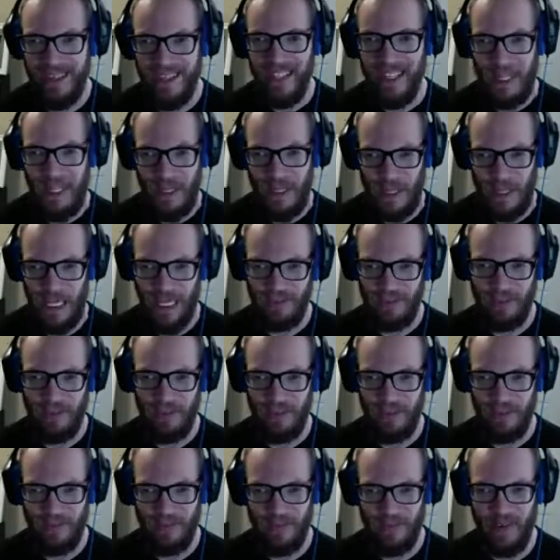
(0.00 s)

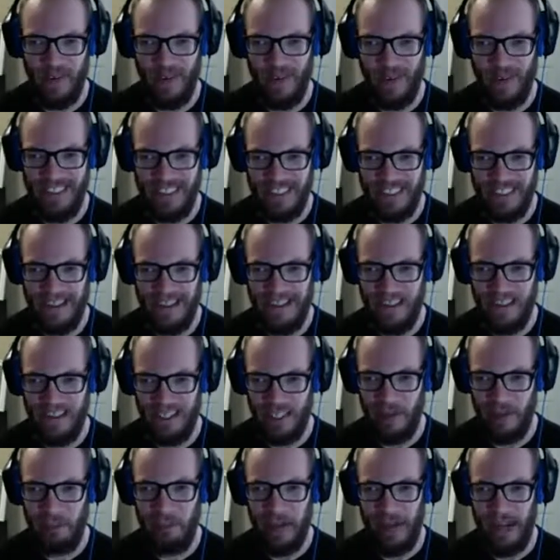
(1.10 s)
labels really start
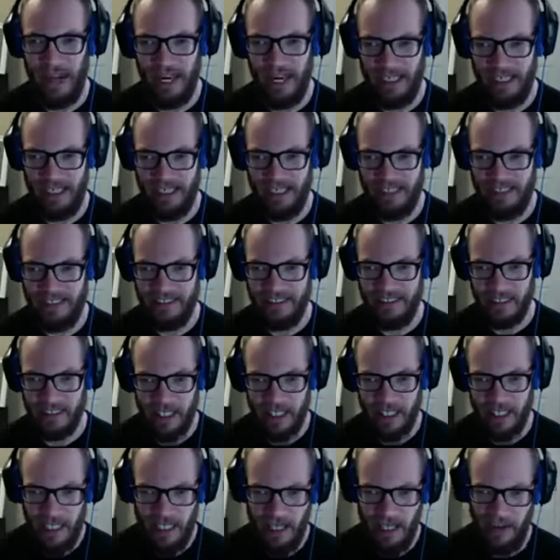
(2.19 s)
impacting us
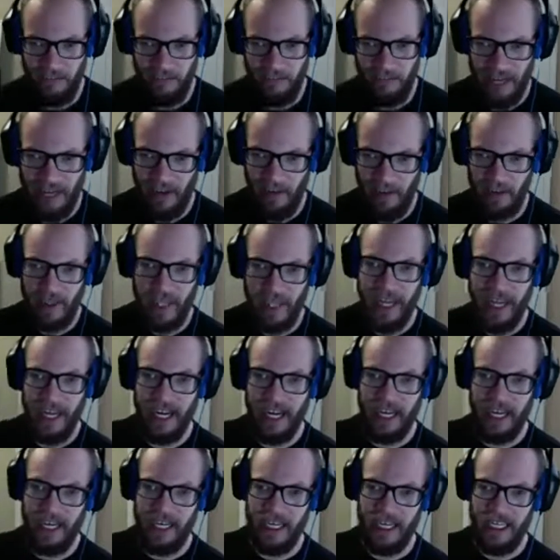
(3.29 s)
around that
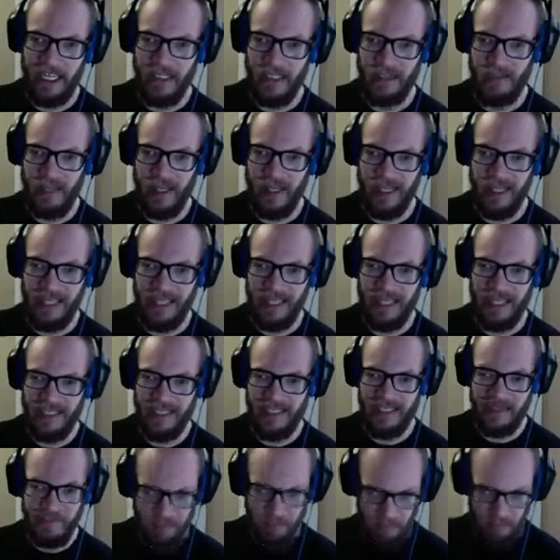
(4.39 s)
age, because
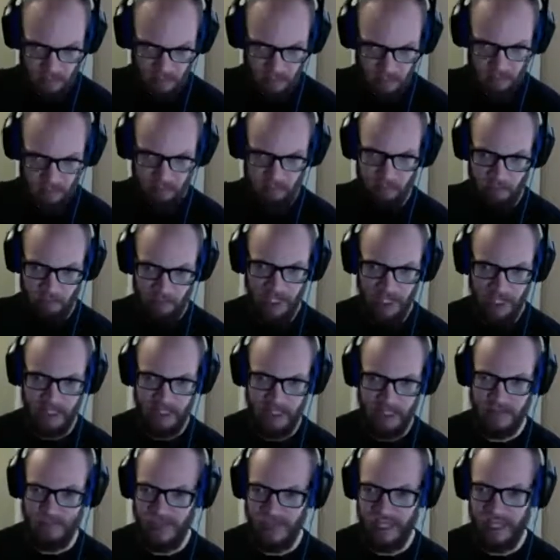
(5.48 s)
things
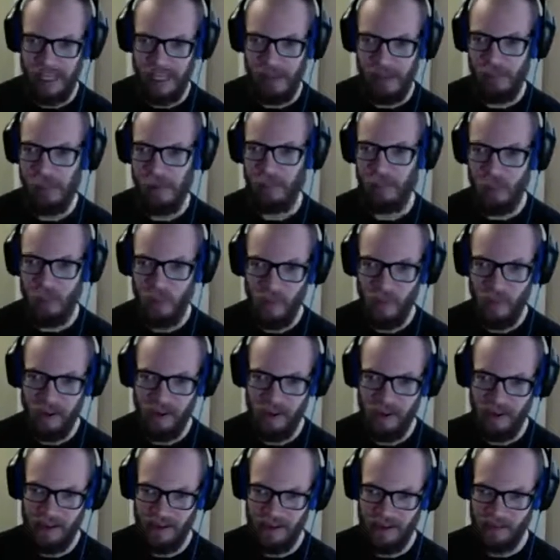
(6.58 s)
become
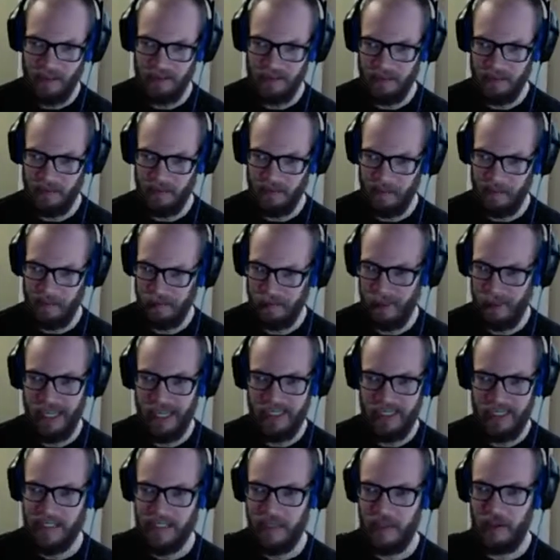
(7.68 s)
important
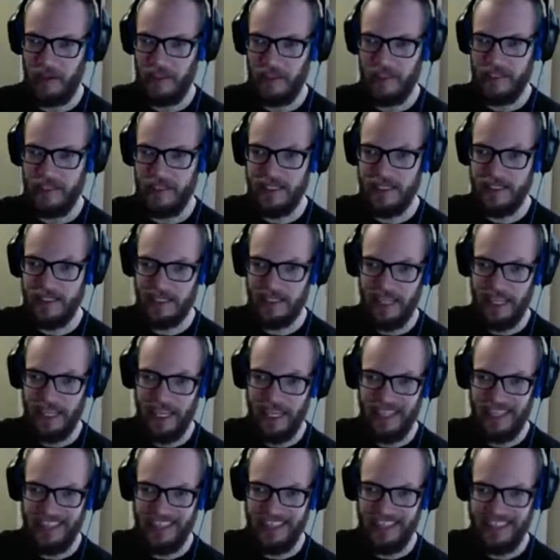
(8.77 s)
based on
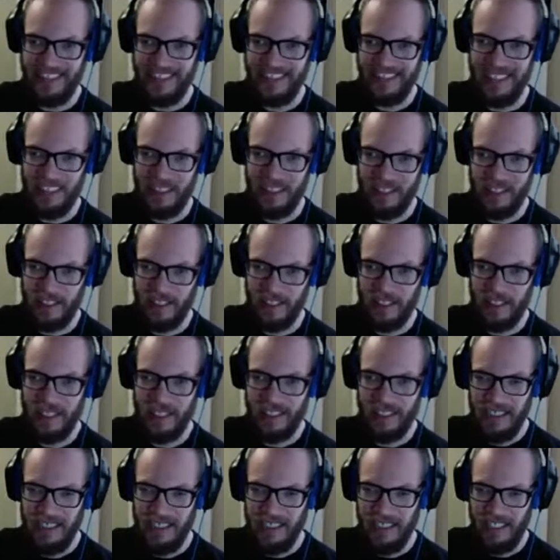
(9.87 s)
societal structure
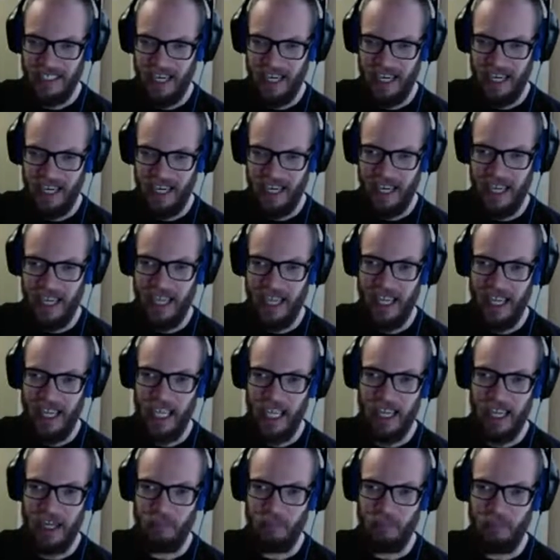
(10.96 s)

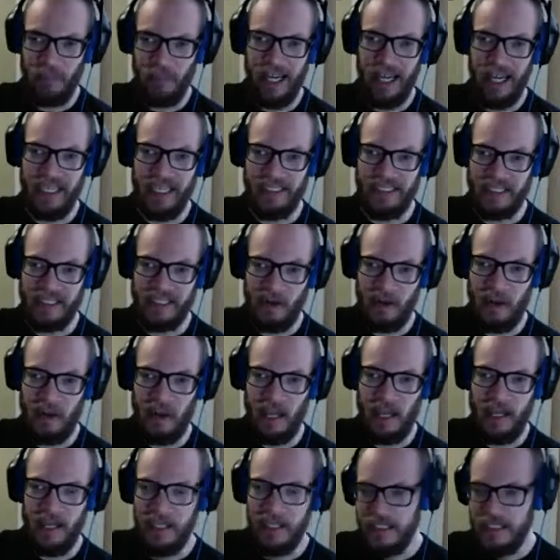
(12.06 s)
and based
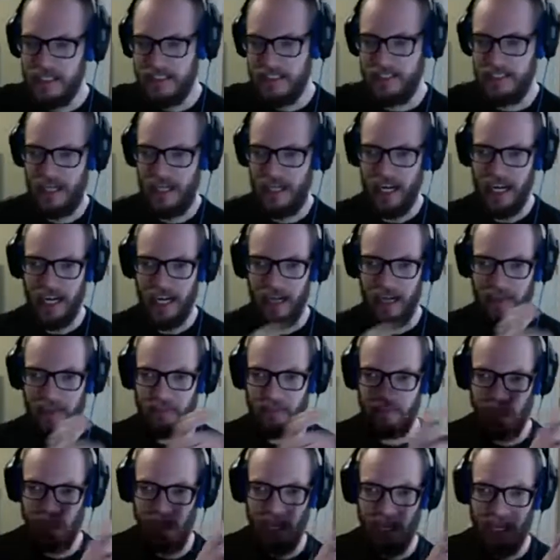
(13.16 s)
on trying to
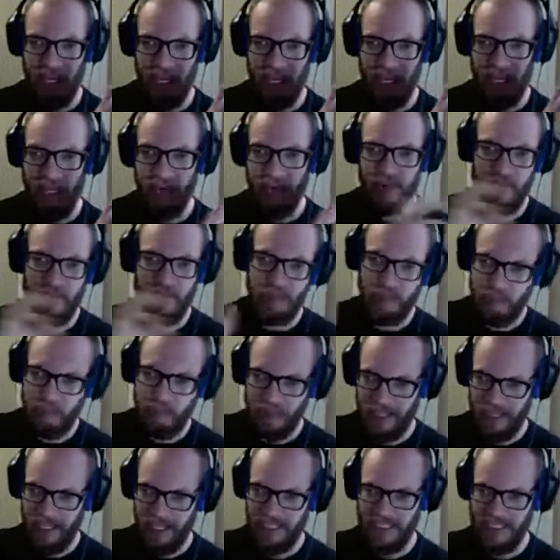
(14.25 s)
find your
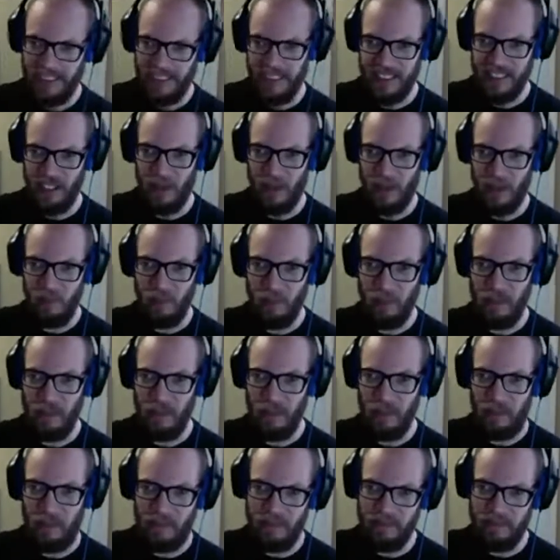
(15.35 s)
place in the
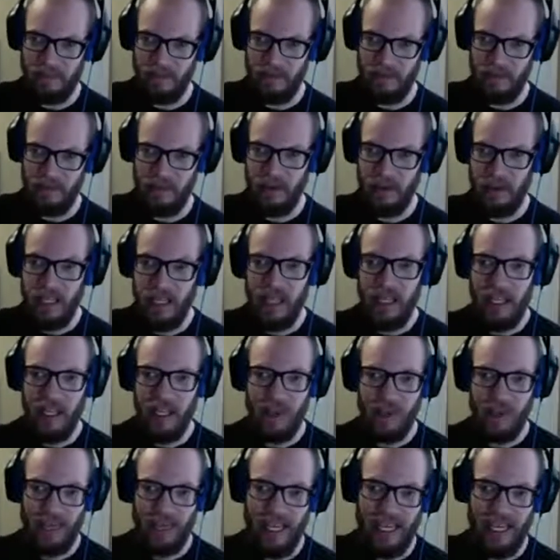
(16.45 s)
world. So
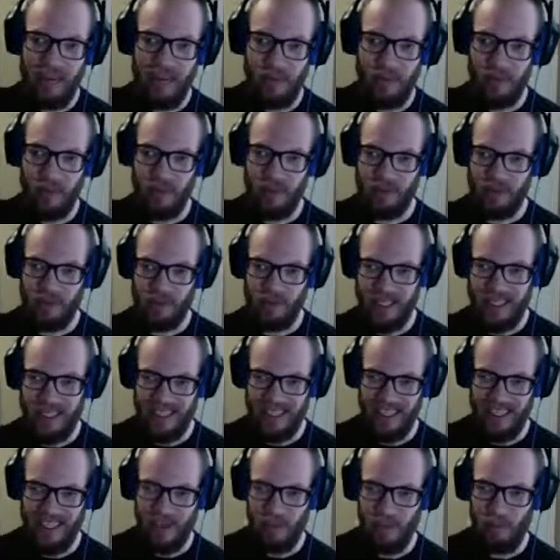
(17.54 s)
labels
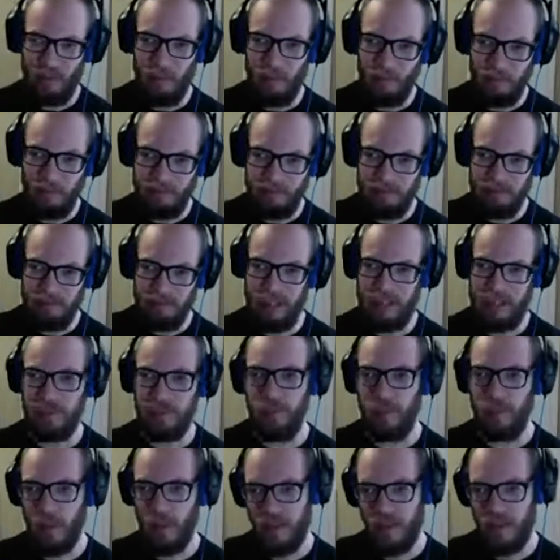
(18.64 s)
become much
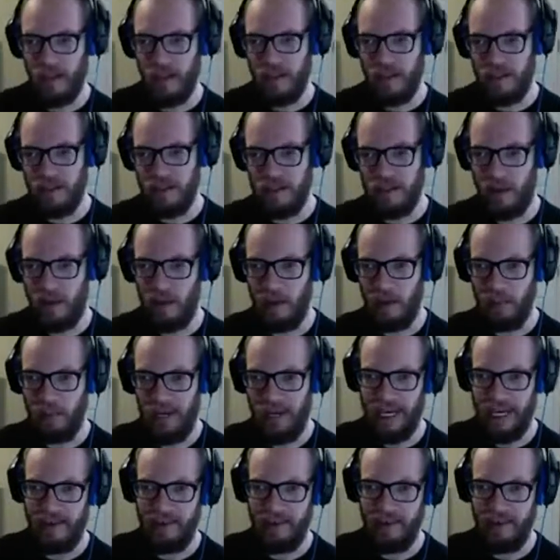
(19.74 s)
more
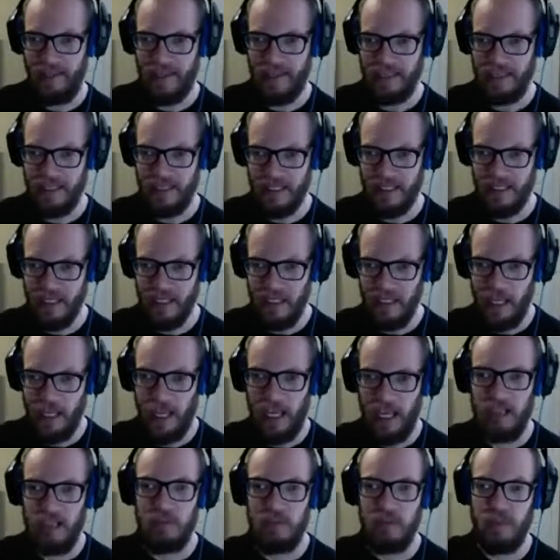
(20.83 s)
apparent,
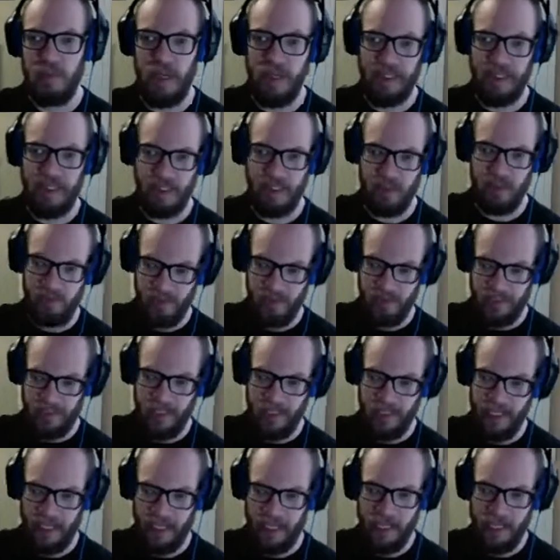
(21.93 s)
especially when
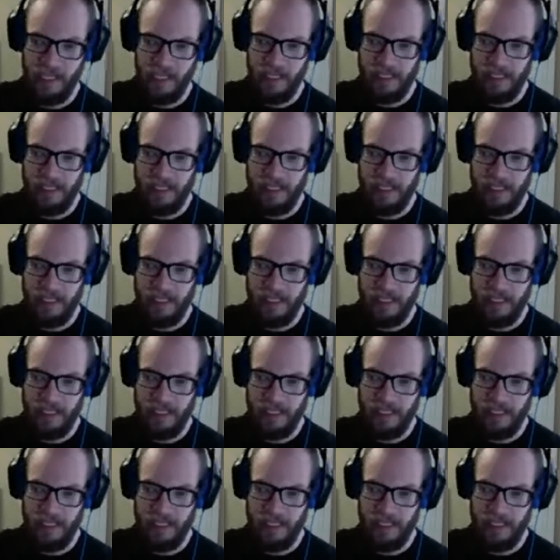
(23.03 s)
they're